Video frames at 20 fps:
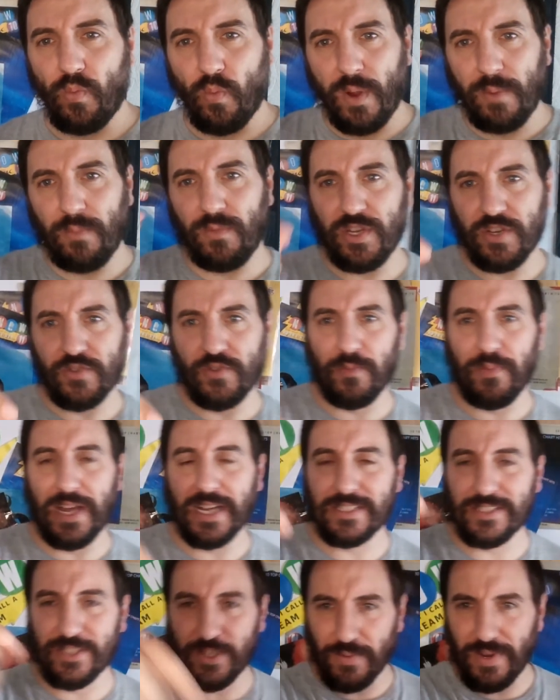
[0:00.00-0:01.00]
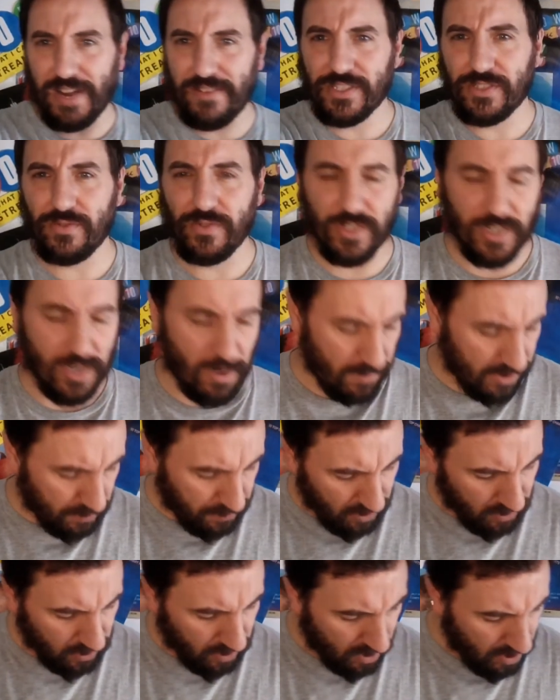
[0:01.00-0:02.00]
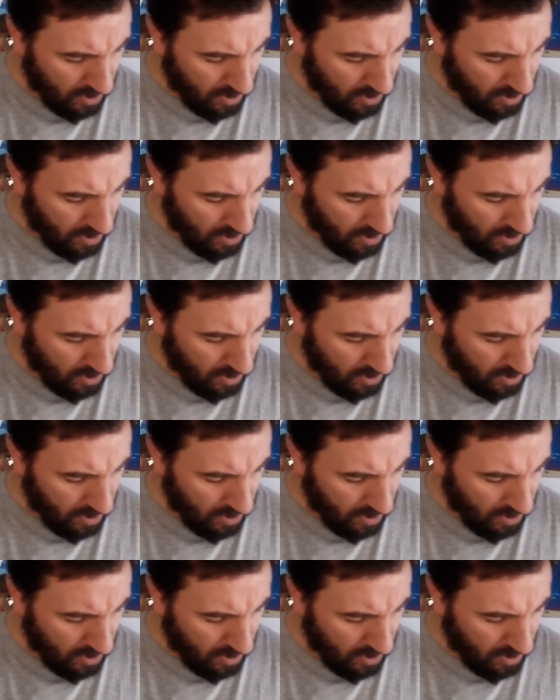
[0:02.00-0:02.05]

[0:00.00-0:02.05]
when would you go back to? Let us know in the comments below.